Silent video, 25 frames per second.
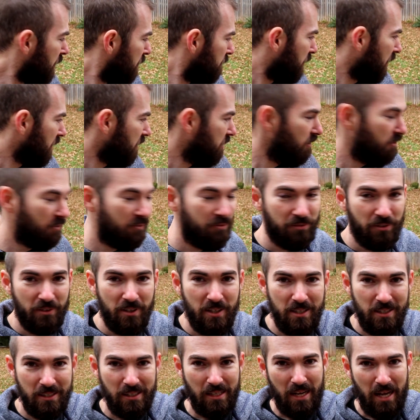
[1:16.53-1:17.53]
My good
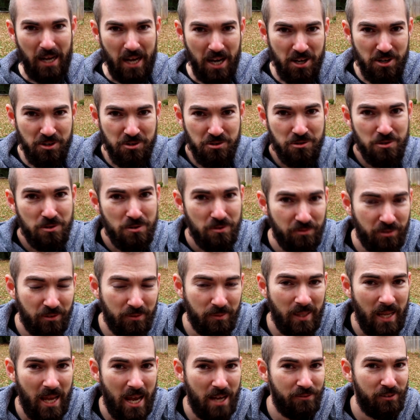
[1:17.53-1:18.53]
friend Andrew
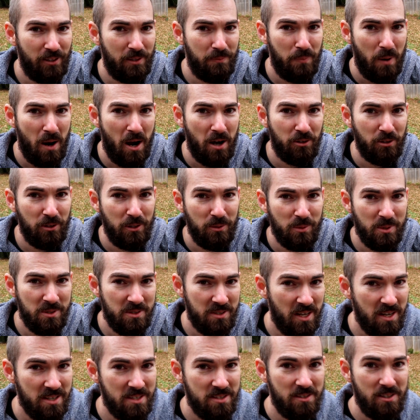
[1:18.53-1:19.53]
from Cafe Pottery was
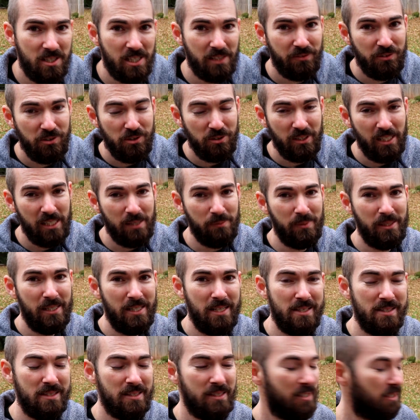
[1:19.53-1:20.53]
nice enough to lend me
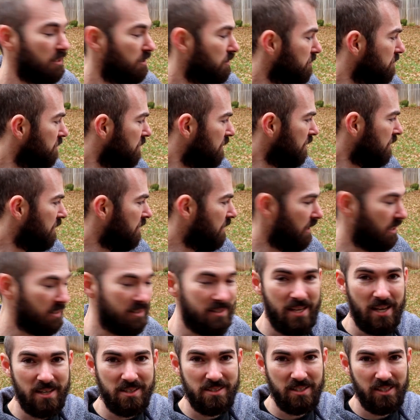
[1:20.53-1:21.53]
his kiln, a
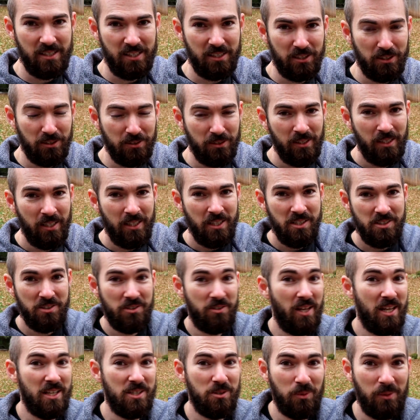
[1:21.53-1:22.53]
test kiln,
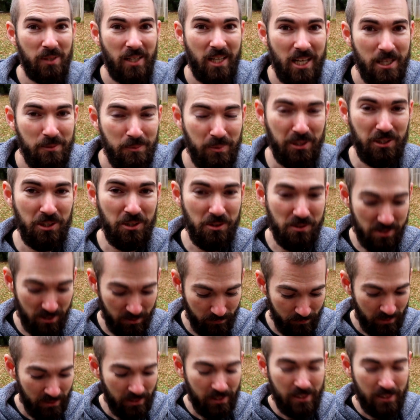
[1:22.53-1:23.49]
so that's what I've been using.